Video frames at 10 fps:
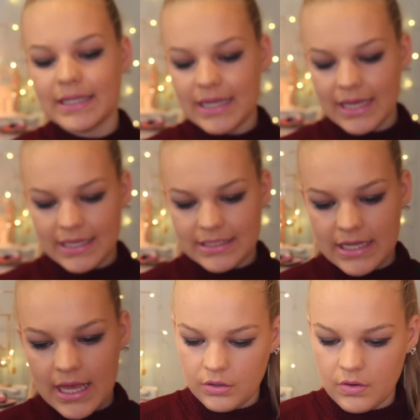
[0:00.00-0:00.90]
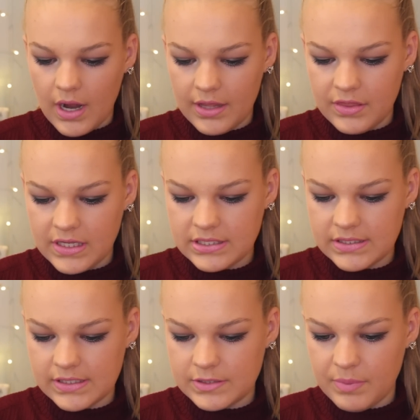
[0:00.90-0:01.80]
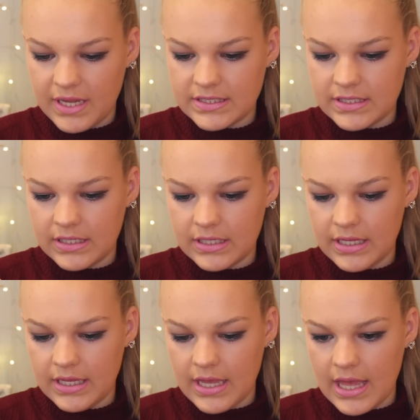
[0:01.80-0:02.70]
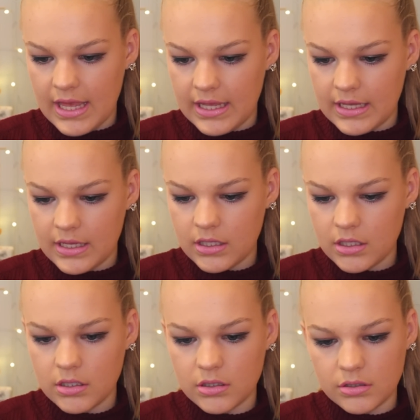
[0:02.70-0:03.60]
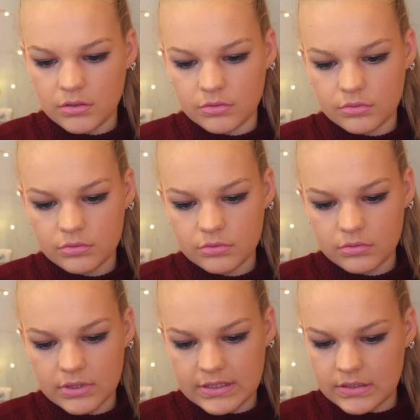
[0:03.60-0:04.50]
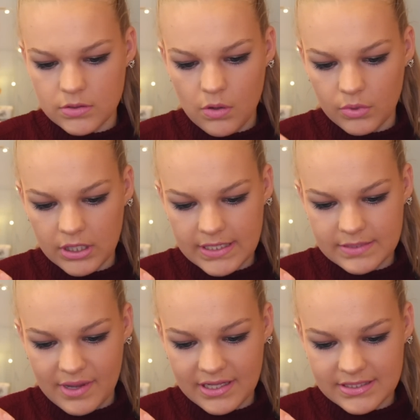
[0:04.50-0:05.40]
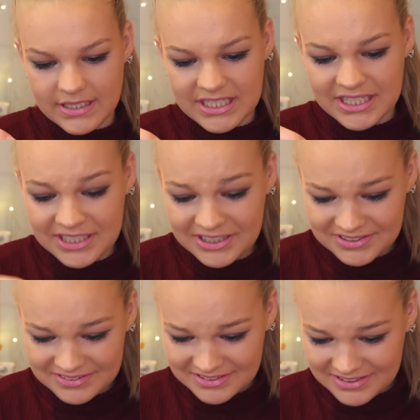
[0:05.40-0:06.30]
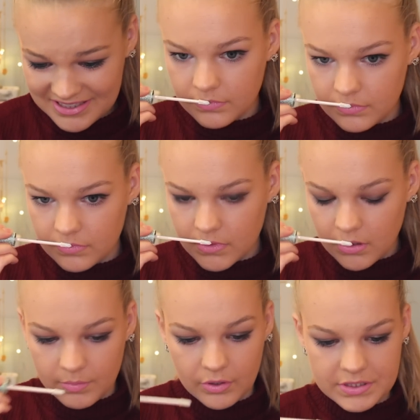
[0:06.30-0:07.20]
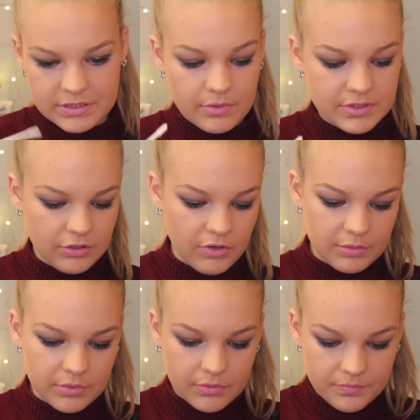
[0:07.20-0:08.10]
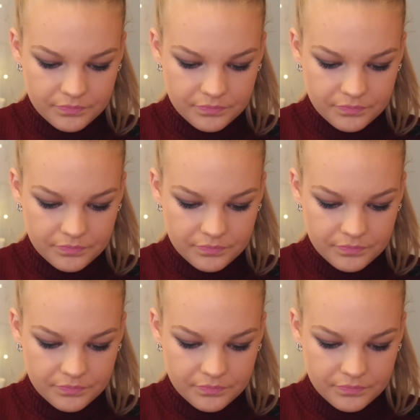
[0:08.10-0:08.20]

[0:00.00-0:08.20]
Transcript: lid. Alright, this is basically a... oh, this is not what I expected. Oh my god, it smells incredible.